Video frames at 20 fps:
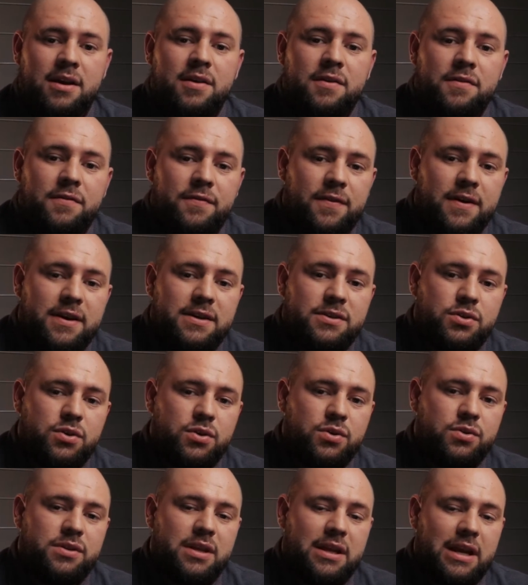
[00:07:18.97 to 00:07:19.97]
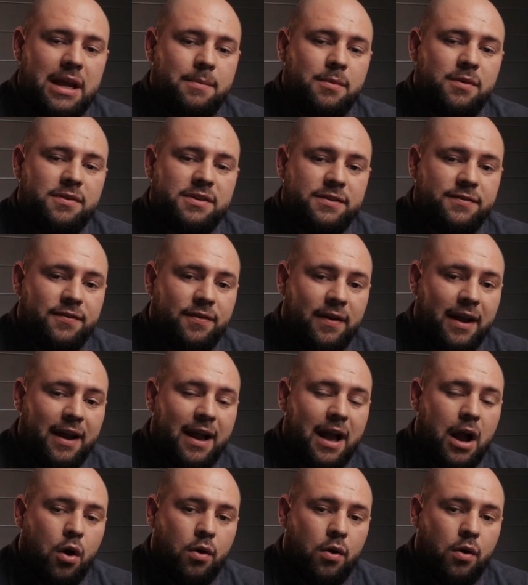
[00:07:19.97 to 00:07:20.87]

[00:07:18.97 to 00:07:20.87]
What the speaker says: first used the name of his Vega